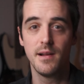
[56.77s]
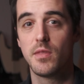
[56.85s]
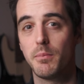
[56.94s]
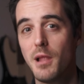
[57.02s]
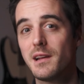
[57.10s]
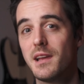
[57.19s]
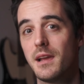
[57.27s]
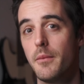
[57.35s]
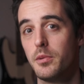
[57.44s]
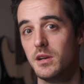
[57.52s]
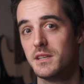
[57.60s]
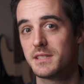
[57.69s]
the plugin
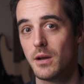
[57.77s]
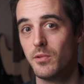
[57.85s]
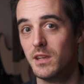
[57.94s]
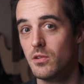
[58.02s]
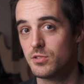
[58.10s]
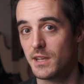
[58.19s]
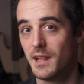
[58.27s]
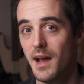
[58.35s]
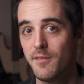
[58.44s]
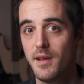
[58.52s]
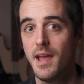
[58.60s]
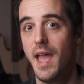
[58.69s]
companies that we use and
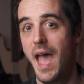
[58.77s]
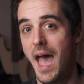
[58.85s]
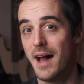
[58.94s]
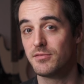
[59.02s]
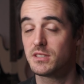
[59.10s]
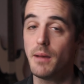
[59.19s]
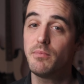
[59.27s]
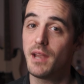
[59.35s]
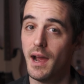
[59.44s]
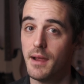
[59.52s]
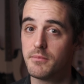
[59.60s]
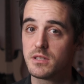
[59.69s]
love have
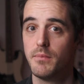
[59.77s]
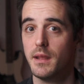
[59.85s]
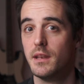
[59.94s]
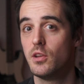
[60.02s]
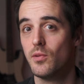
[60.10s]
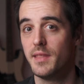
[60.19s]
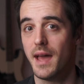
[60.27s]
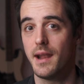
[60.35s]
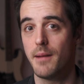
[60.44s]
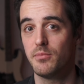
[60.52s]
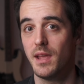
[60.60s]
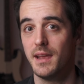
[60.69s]
sometimes been doing that
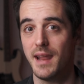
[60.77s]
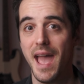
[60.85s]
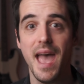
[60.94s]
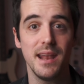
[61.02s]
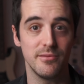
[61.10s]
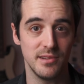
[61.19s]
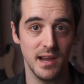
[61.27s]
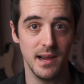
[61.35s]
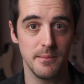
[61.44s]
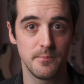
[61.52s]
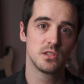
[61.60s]
update ahead of time.